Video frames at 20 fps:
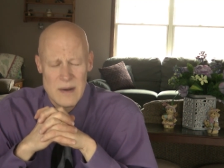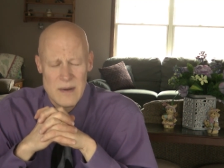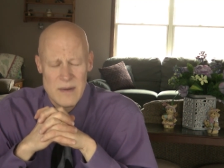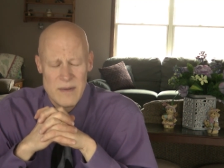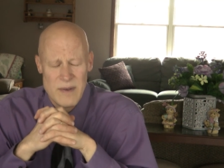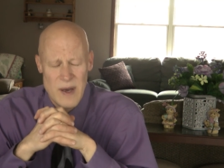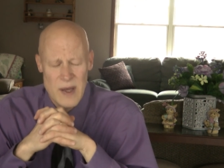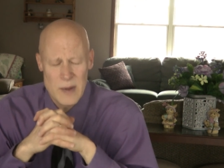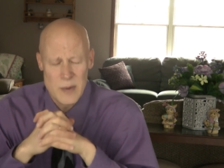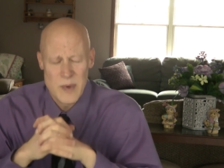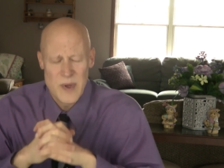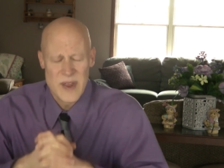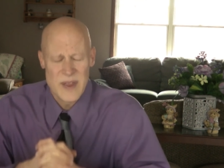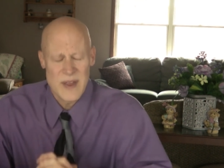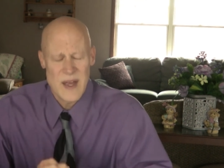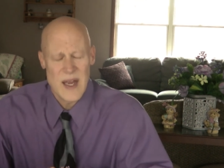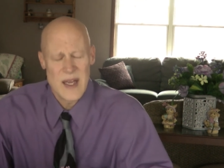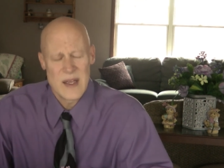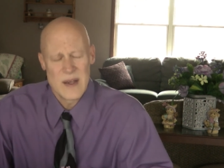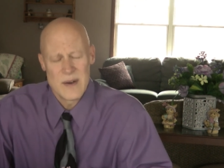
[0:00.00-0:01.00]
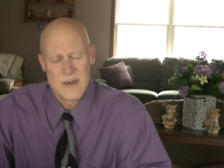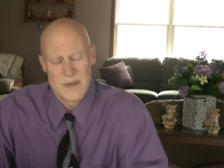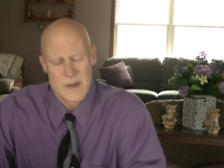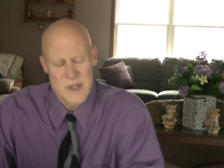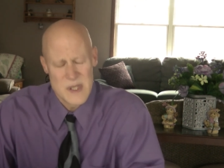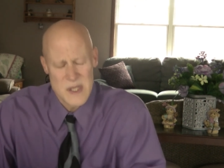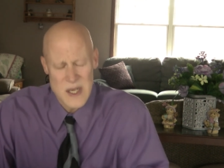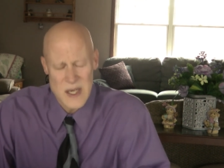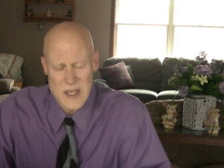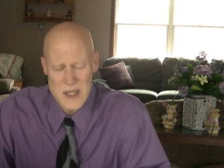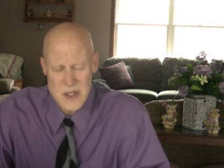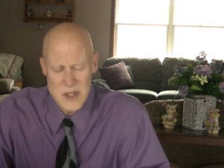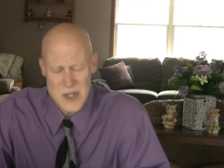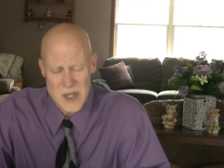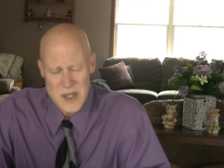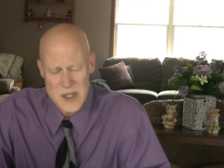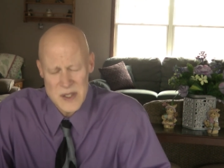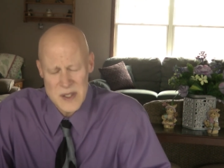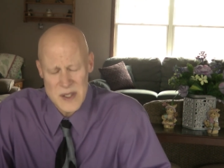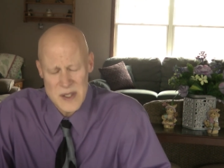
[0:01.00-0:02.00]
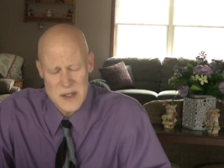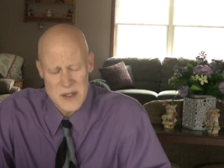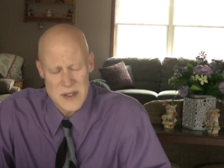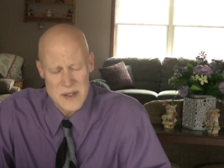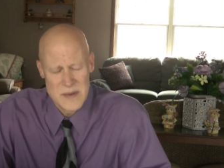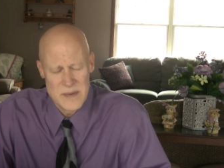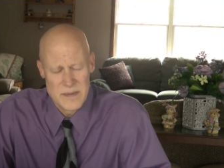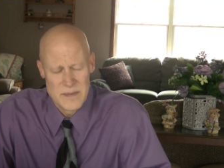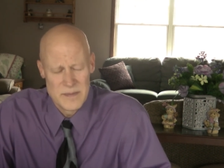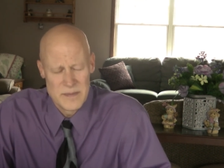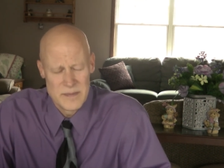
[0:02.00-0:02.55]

Father, we thank you for sending Jesus.